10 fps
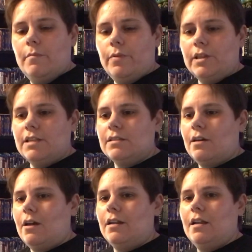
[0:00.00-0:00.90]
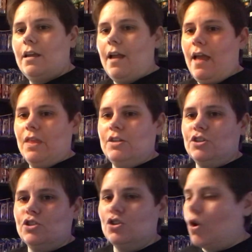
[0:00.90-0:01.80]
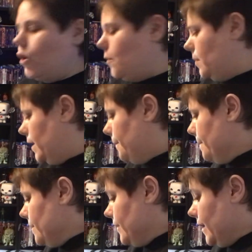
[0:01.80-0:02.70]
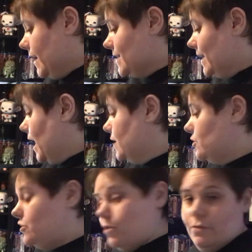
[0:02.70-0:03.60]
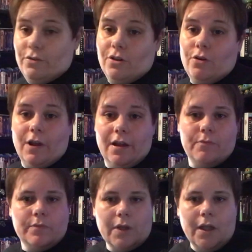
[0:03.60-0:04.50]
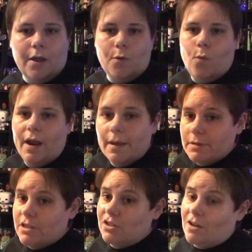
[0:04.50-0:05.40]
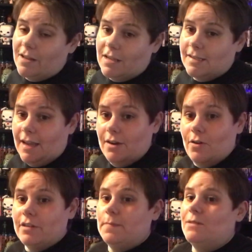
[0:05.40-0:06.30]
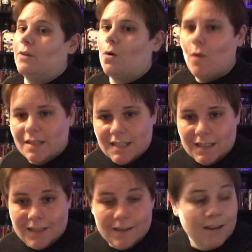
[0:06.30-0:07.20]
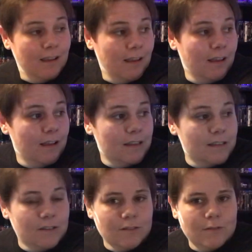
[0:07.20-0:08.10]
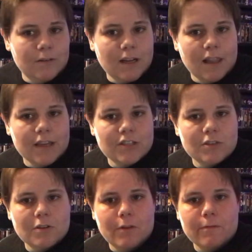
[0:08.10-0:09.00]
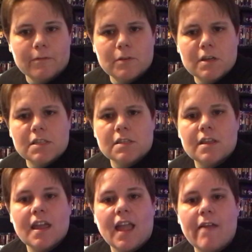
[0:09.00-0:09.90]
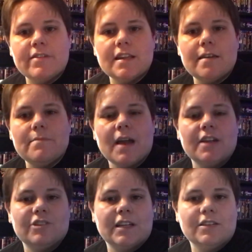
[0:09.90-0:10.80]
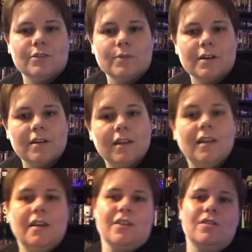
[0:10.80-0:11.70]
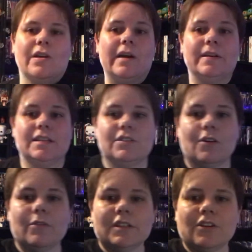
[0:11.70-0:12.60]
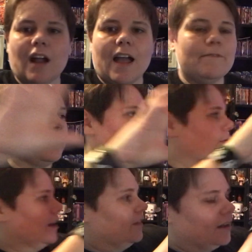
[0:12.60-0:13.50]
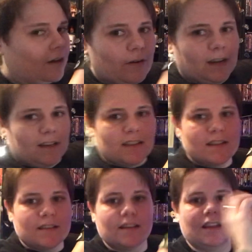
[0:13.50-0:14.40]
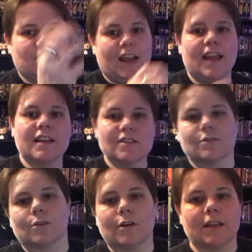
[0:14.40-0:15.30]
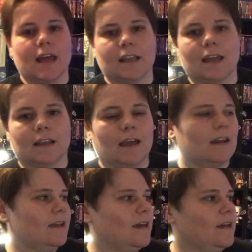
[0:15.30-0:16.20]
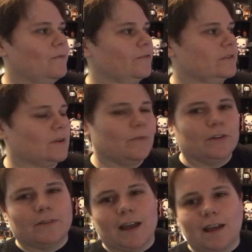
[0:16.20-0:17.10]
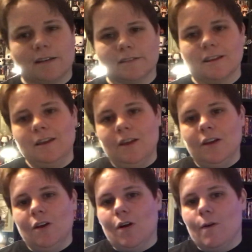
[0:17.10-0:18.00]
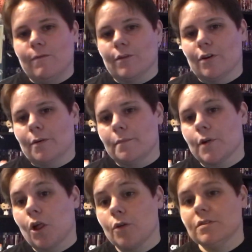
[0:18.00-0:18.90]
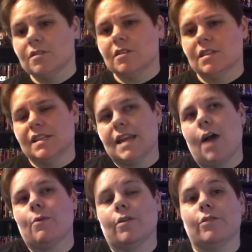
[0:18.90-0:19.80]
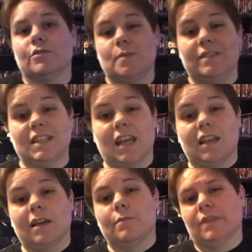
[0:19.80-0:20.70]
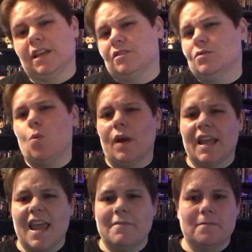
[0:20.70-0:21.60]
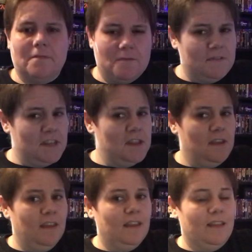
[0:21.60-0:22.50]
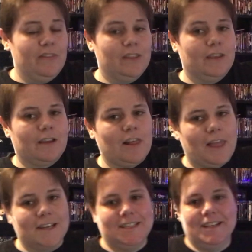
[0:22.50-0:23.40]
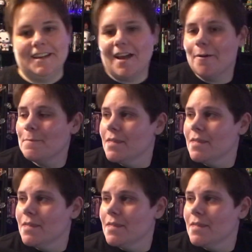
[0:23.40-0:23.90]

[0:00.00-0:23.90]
put this on and then just show you. But like I said, I don't know when I'm going to start this. I know it's been requested to do a collection overview, because every time I try to do one, you know how it is, you're holding your iPhone and then going like this, and then your hand gets sore, yada yada yada. And for someone who has over close now with all those movies taken out, like 2850 in the collection now,